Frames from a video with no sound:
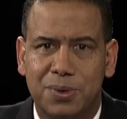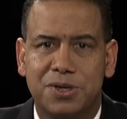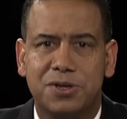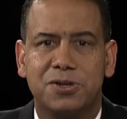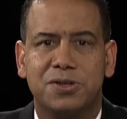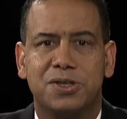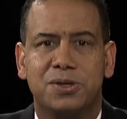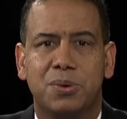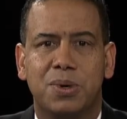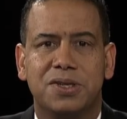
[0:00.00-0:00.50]

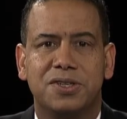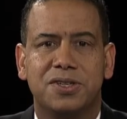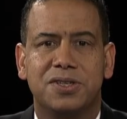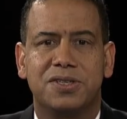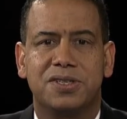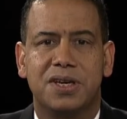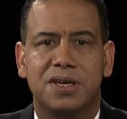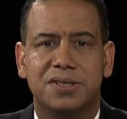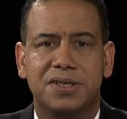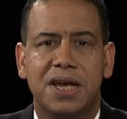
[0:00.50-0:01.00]
Richard Swenson
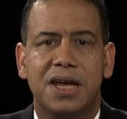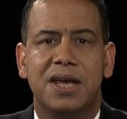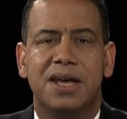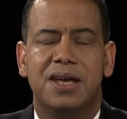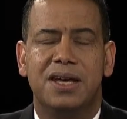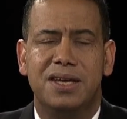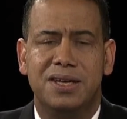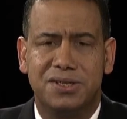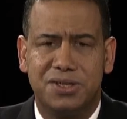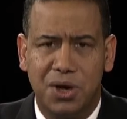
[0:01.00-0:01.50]
says
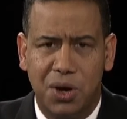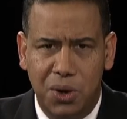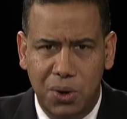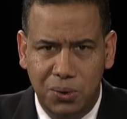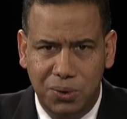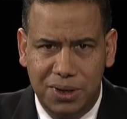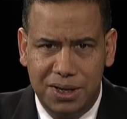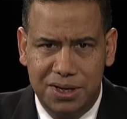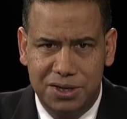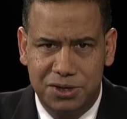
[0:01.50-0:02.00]
is
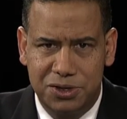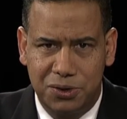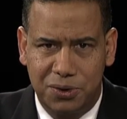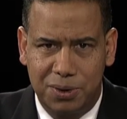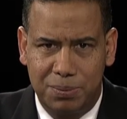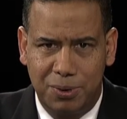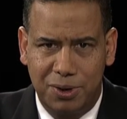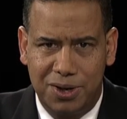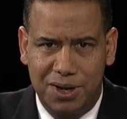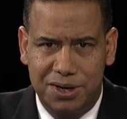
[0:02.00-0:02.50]
only
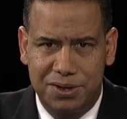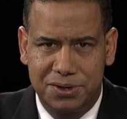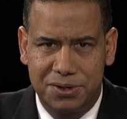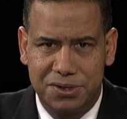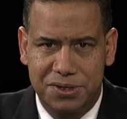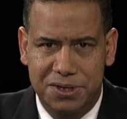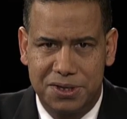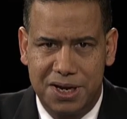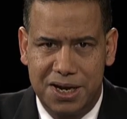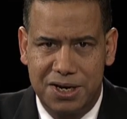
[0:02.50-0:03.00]
endurable under
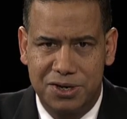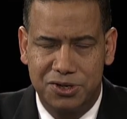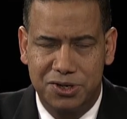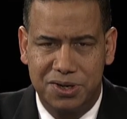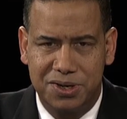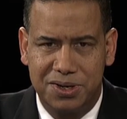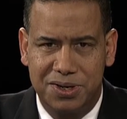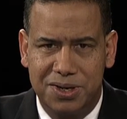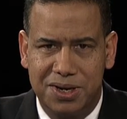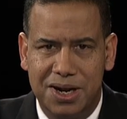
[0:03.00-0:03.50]

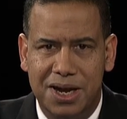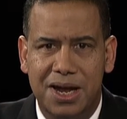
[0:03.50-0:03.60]
sedation.